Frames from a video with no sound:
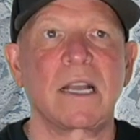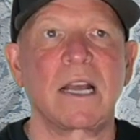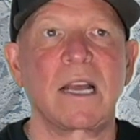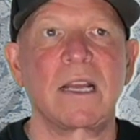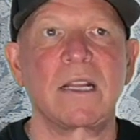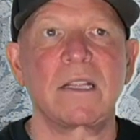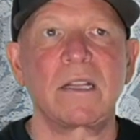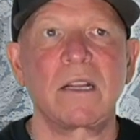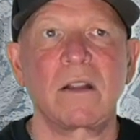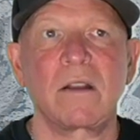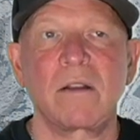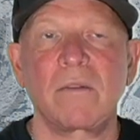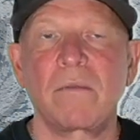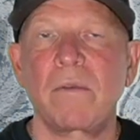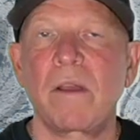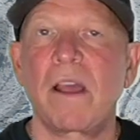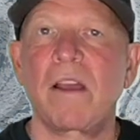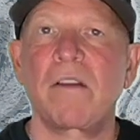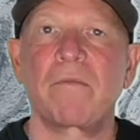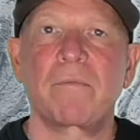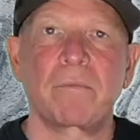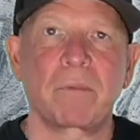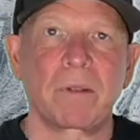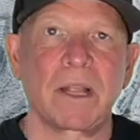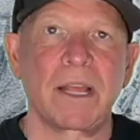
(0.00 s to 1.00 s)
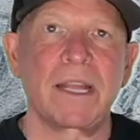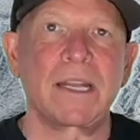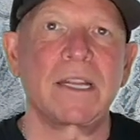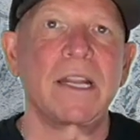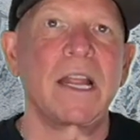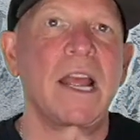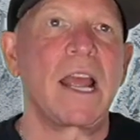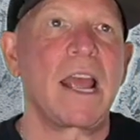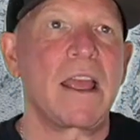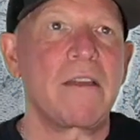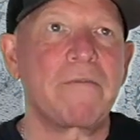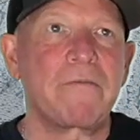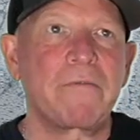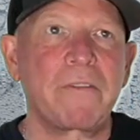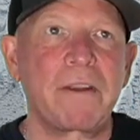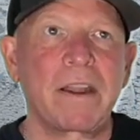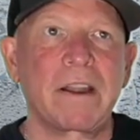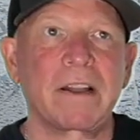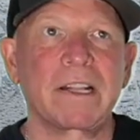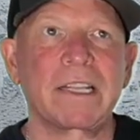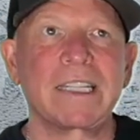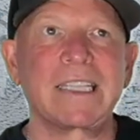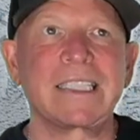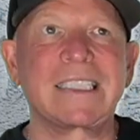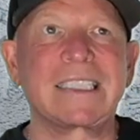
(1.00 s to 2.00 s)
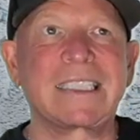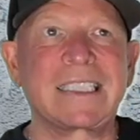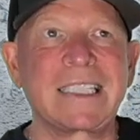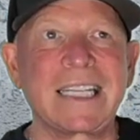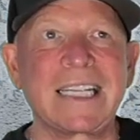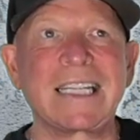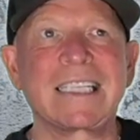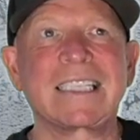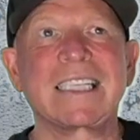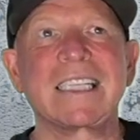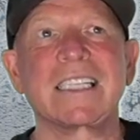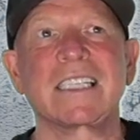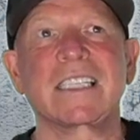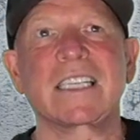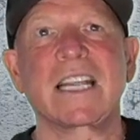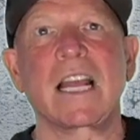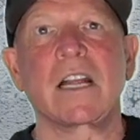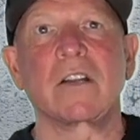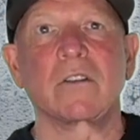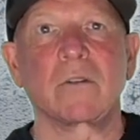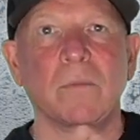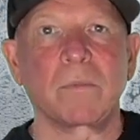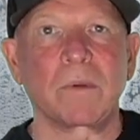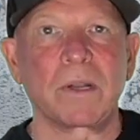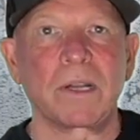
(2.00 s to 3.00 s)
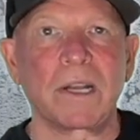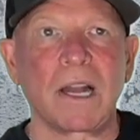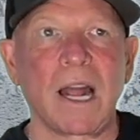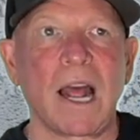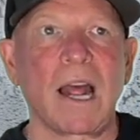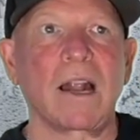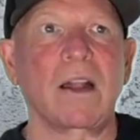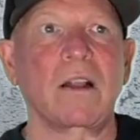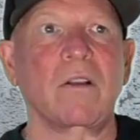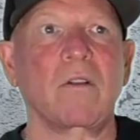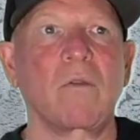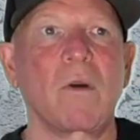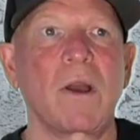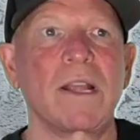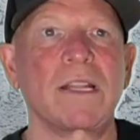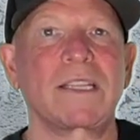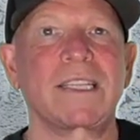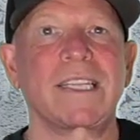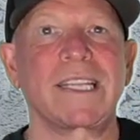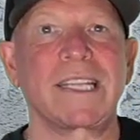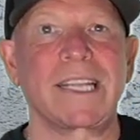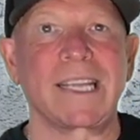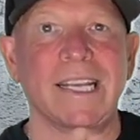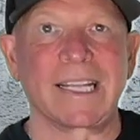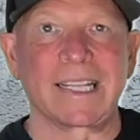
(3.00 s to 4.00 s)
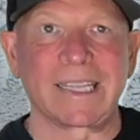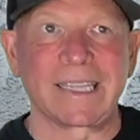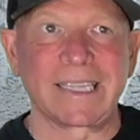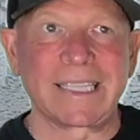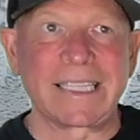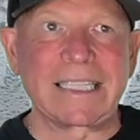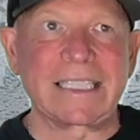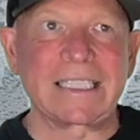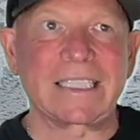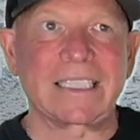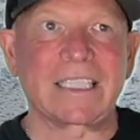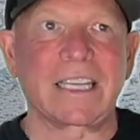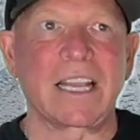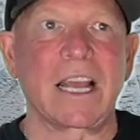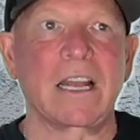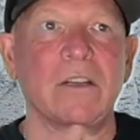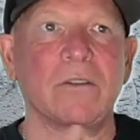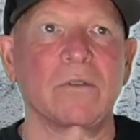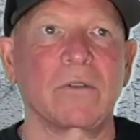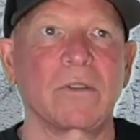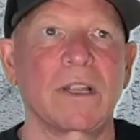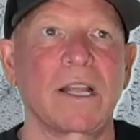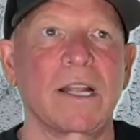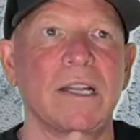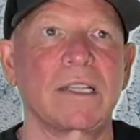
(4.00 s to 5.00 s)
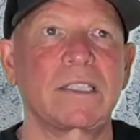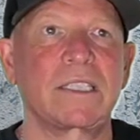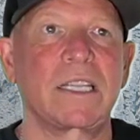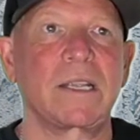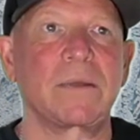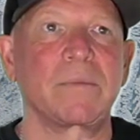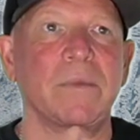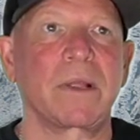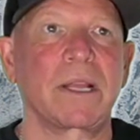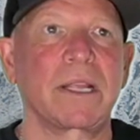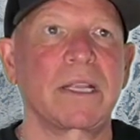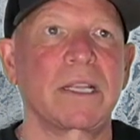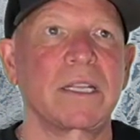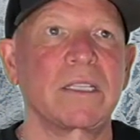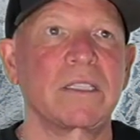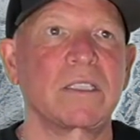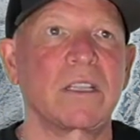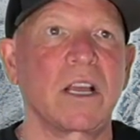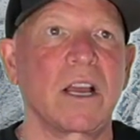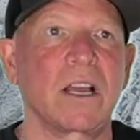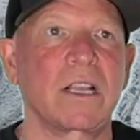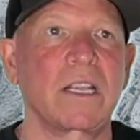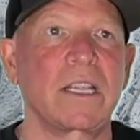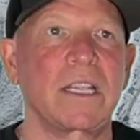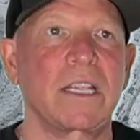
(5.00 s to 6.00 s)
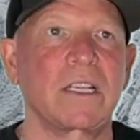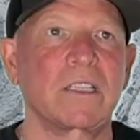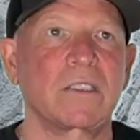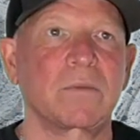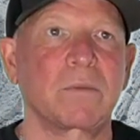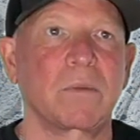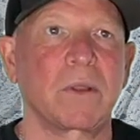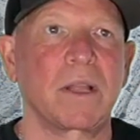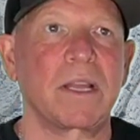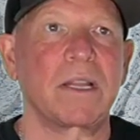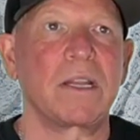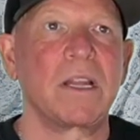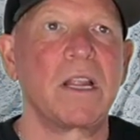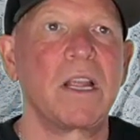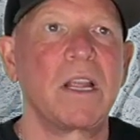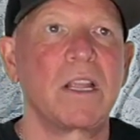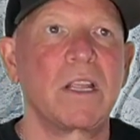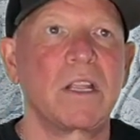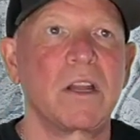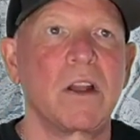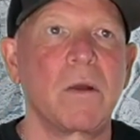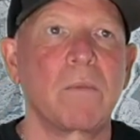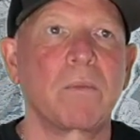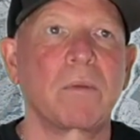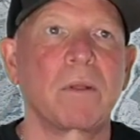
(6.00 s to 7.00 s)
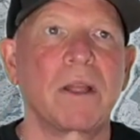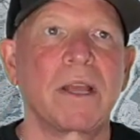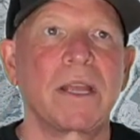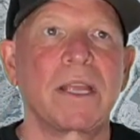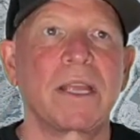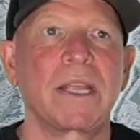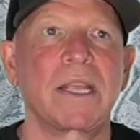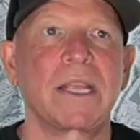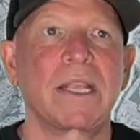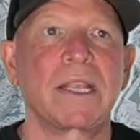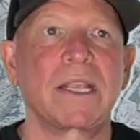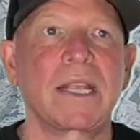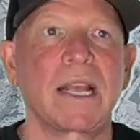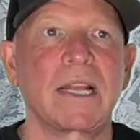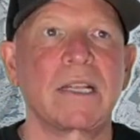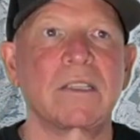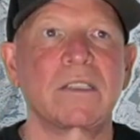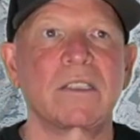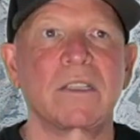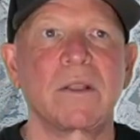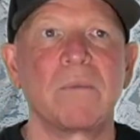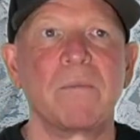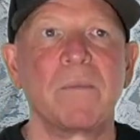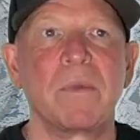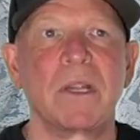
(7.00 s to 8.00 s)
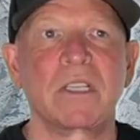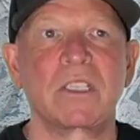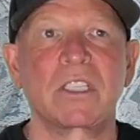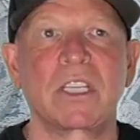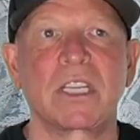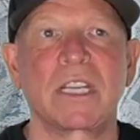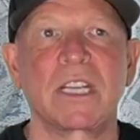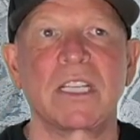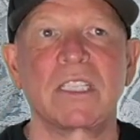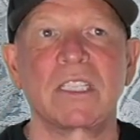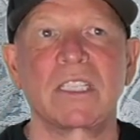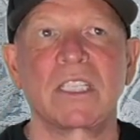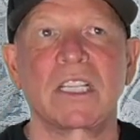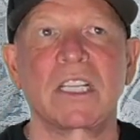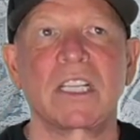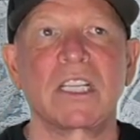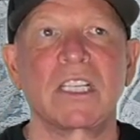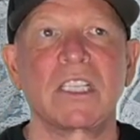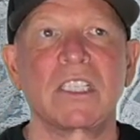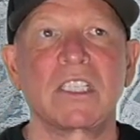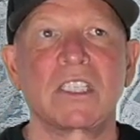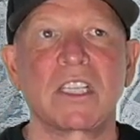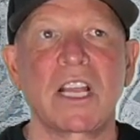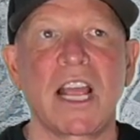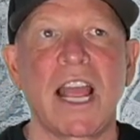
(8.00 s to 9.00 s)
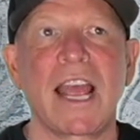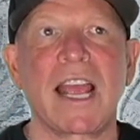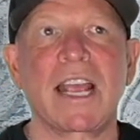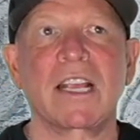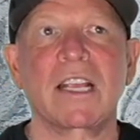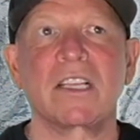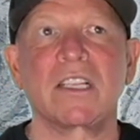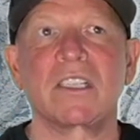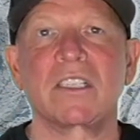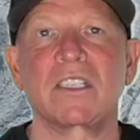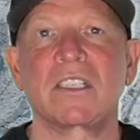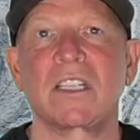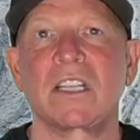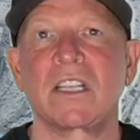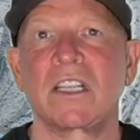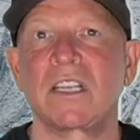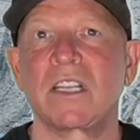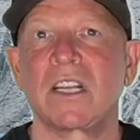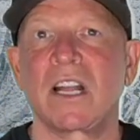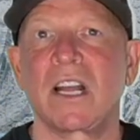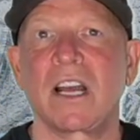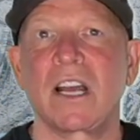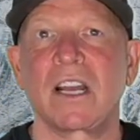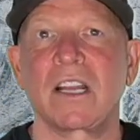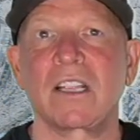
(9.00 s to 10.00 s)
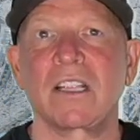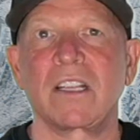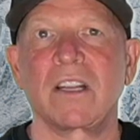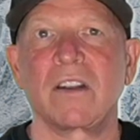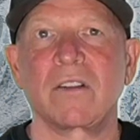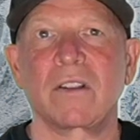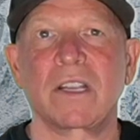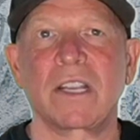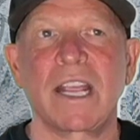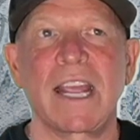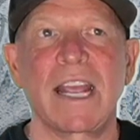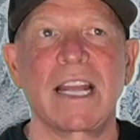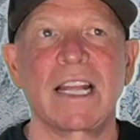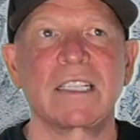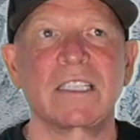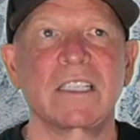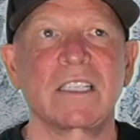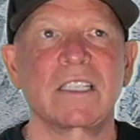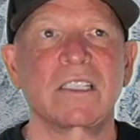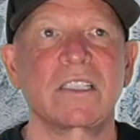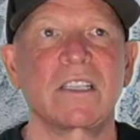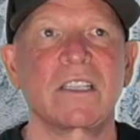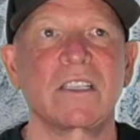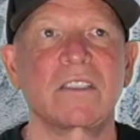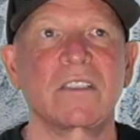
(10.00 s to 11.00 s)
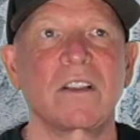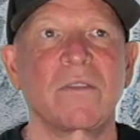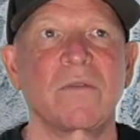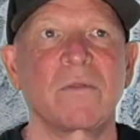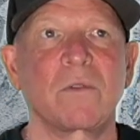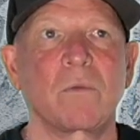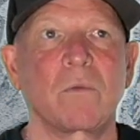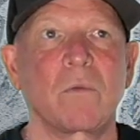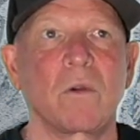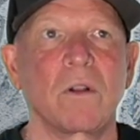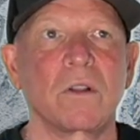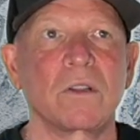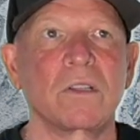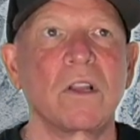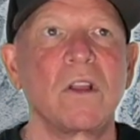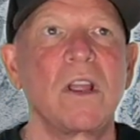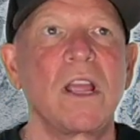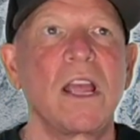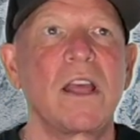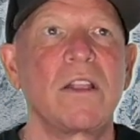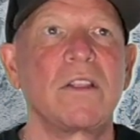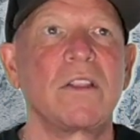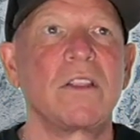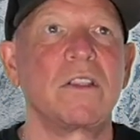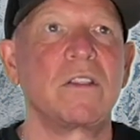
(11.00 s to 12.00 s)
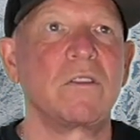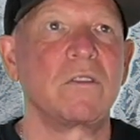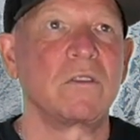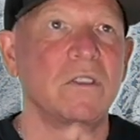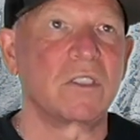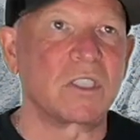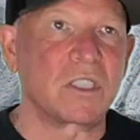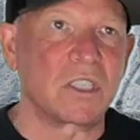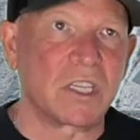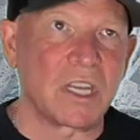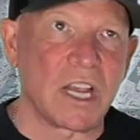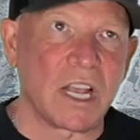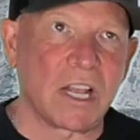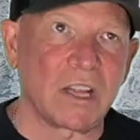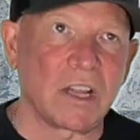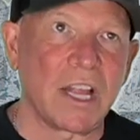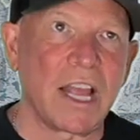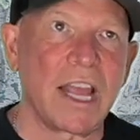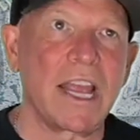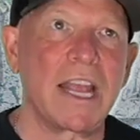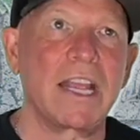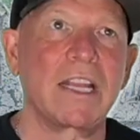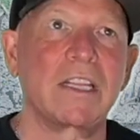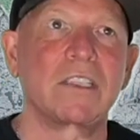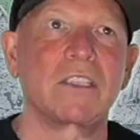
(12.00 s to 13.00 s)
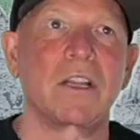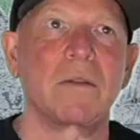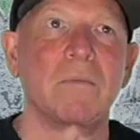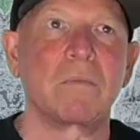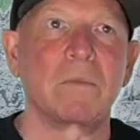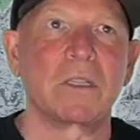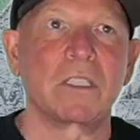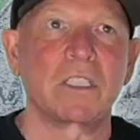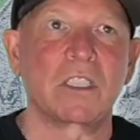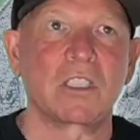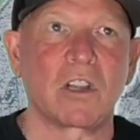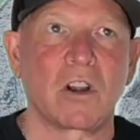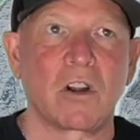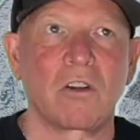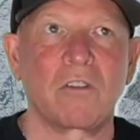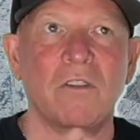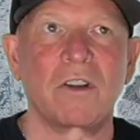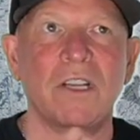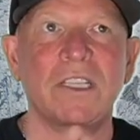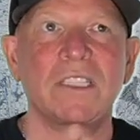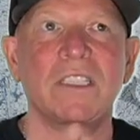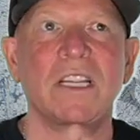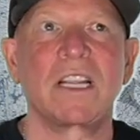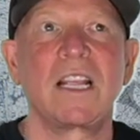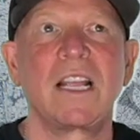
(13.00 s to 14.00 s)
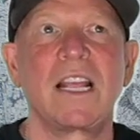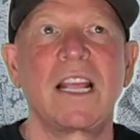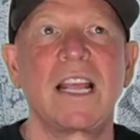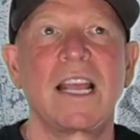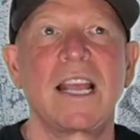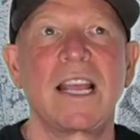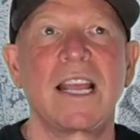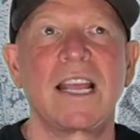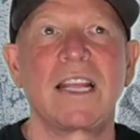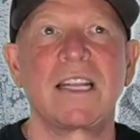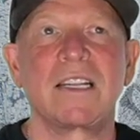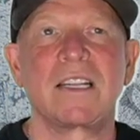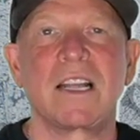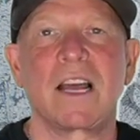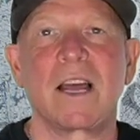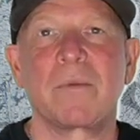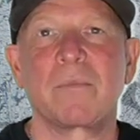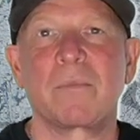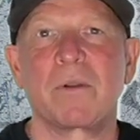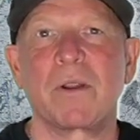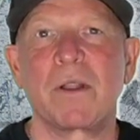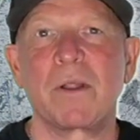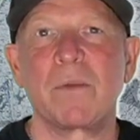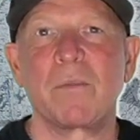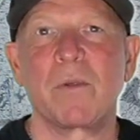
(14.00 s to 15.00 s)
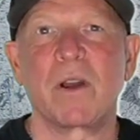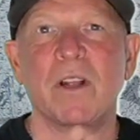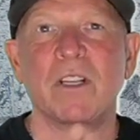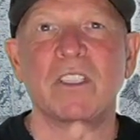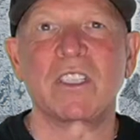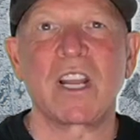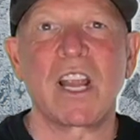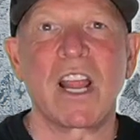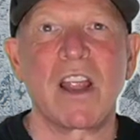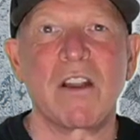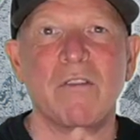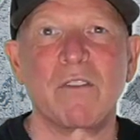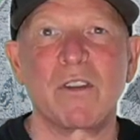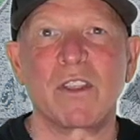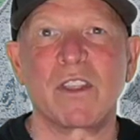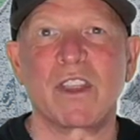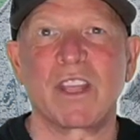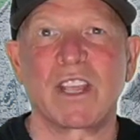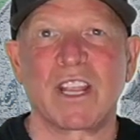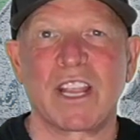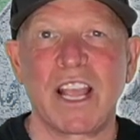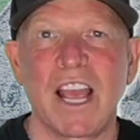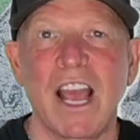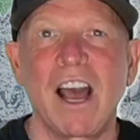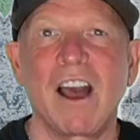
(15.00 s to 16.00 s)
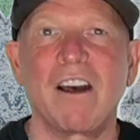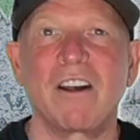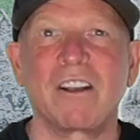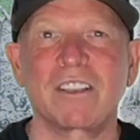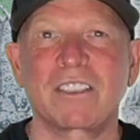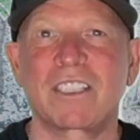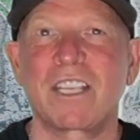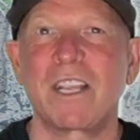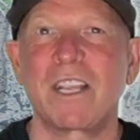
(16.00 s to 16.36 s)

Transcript: you know, have played a fairly decent schedule, but not quite the elite schedule that a team like Kentucky has played. You know, playing against the Michigans and Gonzagas and you know, Kansases of the world, and the UCLAs and Missouris, and pretty much everything else